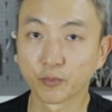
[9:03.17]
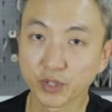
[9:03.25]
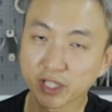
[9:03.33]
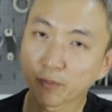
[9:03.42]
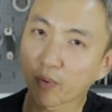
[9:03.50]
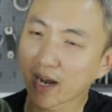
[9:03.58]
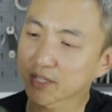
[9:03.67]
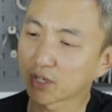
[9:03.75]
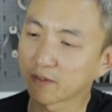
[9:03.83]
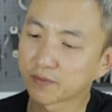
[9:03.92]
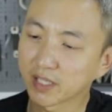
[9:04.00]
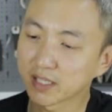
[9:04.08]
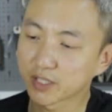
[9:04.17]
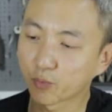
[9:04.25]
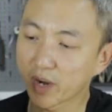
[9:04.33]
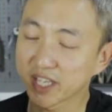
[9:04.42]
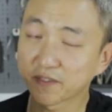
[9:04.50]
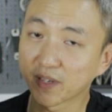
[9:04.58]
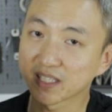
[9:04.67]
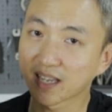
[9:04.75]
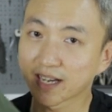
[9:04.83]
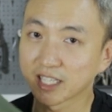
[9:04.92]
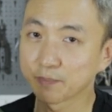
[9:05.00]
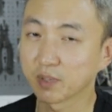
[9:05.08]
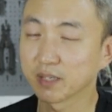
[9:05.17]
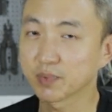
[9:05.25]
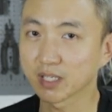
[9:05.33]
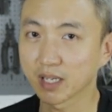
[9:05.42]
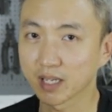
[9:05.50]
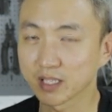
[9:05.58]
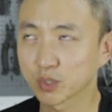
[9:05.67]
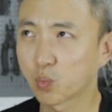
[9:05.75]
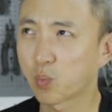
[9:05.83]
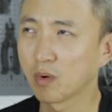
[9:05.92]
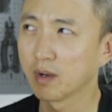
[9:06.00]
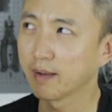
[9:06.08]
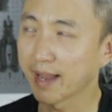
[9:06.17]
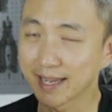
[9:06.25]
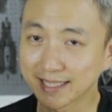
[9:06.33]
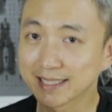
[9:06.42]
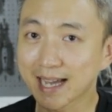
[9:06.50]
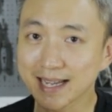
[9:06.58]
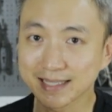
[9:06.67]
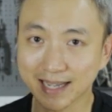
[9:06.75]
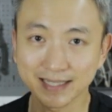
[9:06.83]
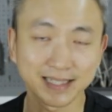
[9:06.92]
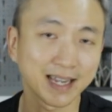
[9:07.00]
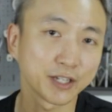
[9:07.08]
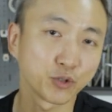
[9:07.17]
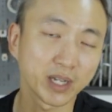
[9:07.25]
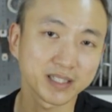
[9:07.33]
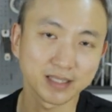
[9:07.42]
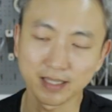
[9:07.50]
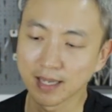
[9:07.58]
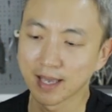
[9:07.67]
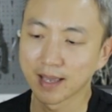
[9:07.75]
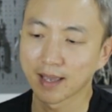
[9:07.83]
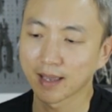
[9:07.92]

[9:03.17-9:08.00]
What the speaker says: The retail price of this race fit cycling bibs is $89.99,